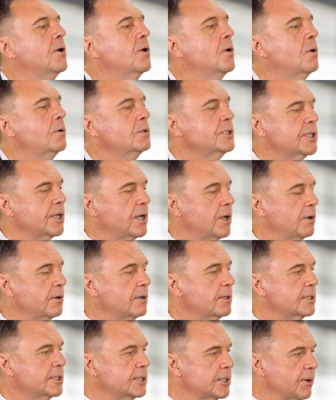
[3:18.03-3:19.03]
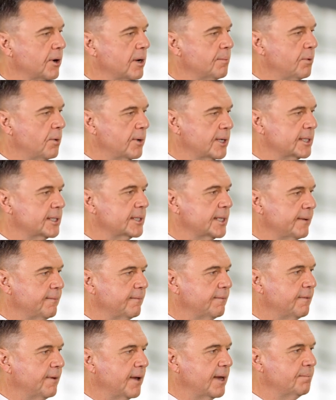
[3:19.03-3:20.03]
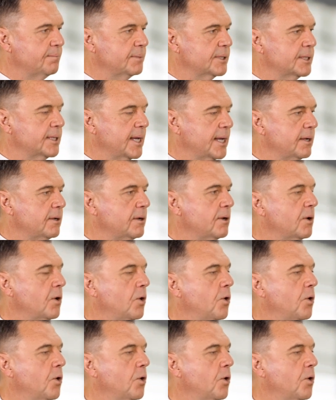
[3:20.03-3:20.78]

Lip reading: also 0.75%.